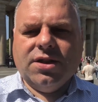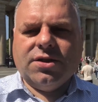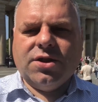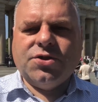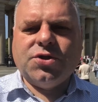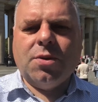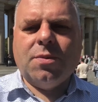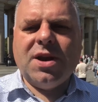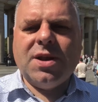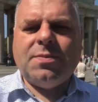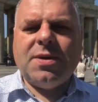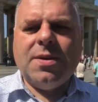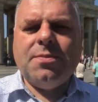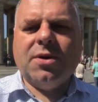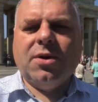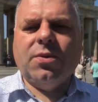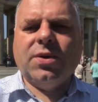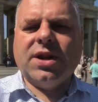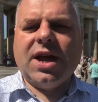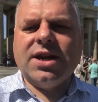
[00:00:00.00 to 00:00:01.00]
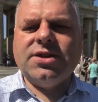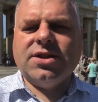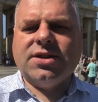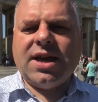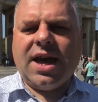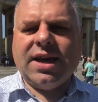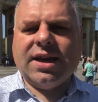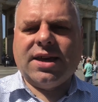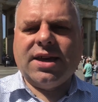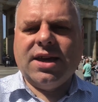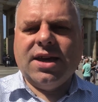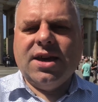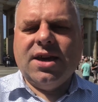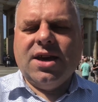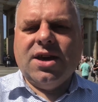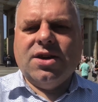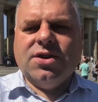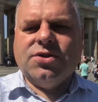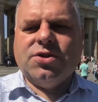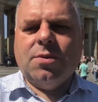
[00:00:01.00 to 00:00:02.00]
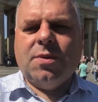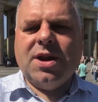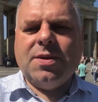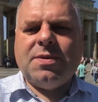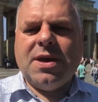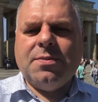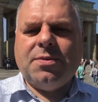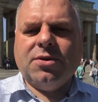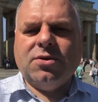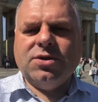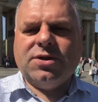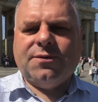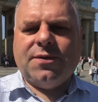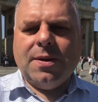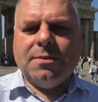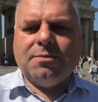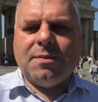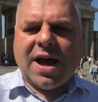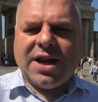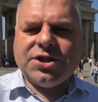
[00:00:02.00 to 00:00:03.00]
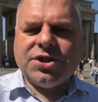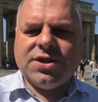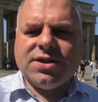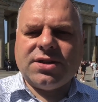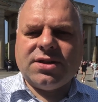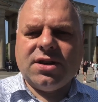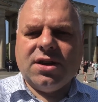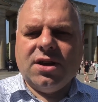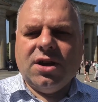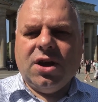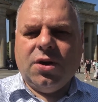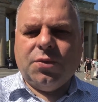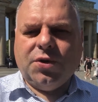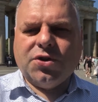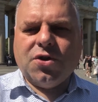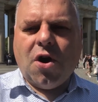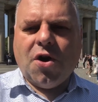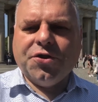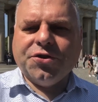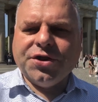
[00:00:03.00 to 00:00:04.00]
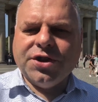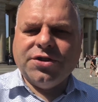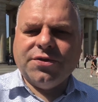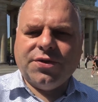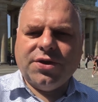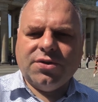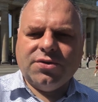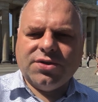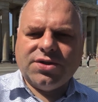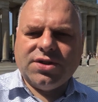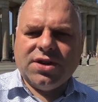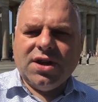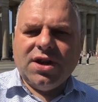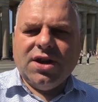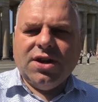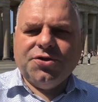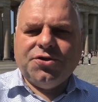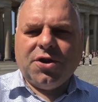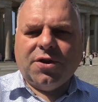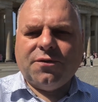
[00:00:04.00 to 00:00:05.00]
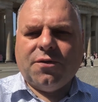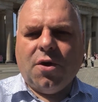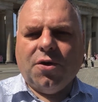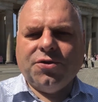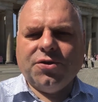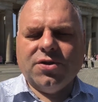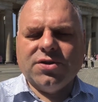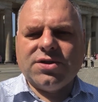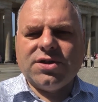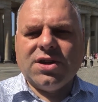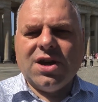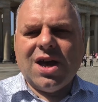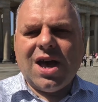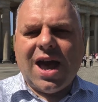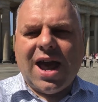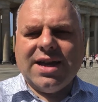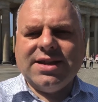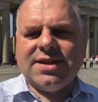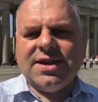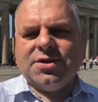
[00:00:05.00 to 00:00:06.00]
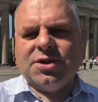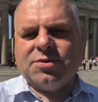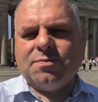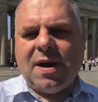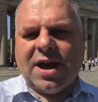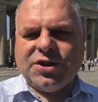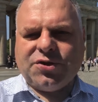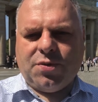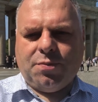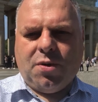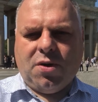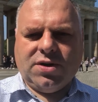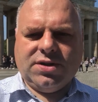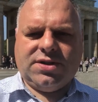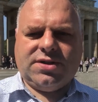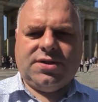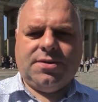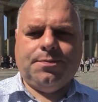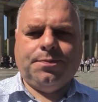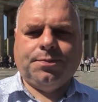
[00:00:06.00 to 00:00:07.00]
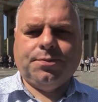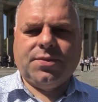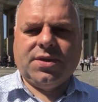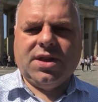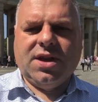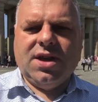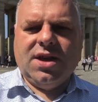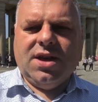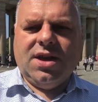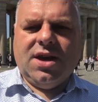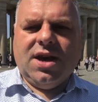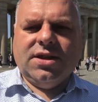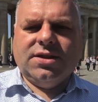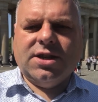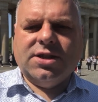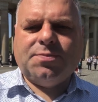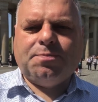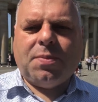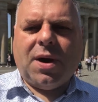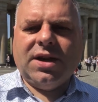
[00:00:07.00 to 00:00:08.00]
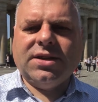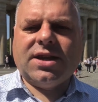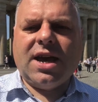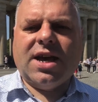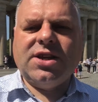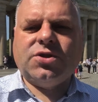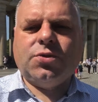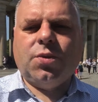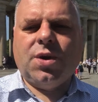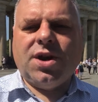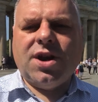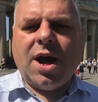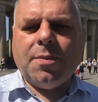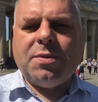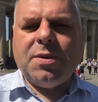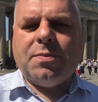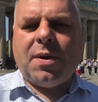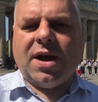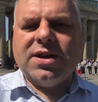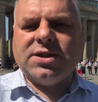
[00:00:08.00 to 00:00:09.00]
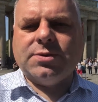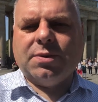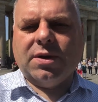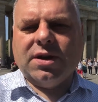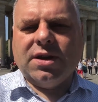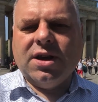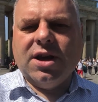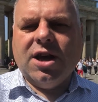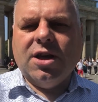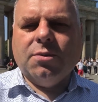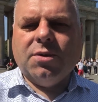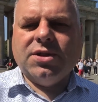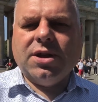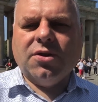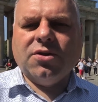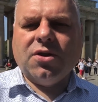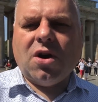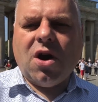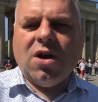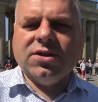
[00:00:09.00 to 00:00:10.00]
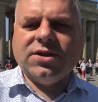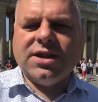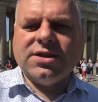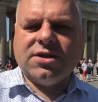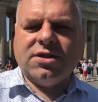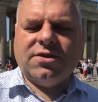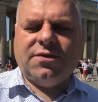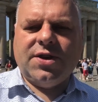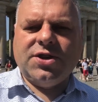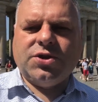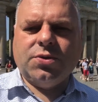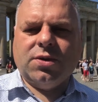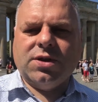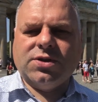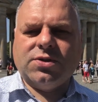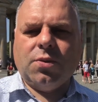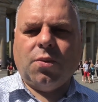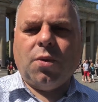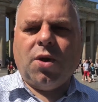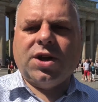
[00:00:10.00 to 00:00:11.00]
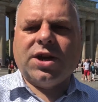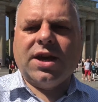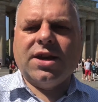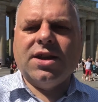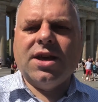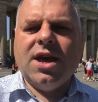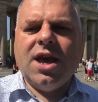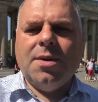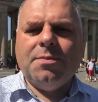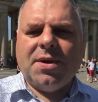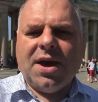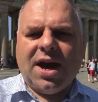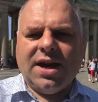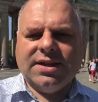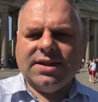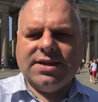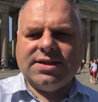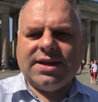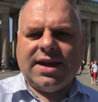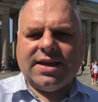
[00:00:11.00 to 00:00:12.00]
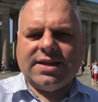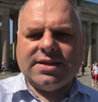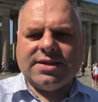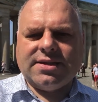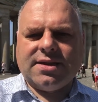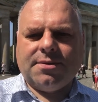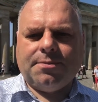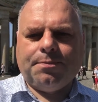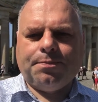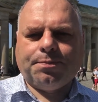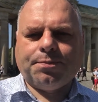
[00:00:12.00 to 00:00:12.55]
There's so many people we'd like to thank, so many people who's filmed matches, recorded interviews, took photos and sent us match reports. This podcast would not be possible without all these individuals working behind the scenes.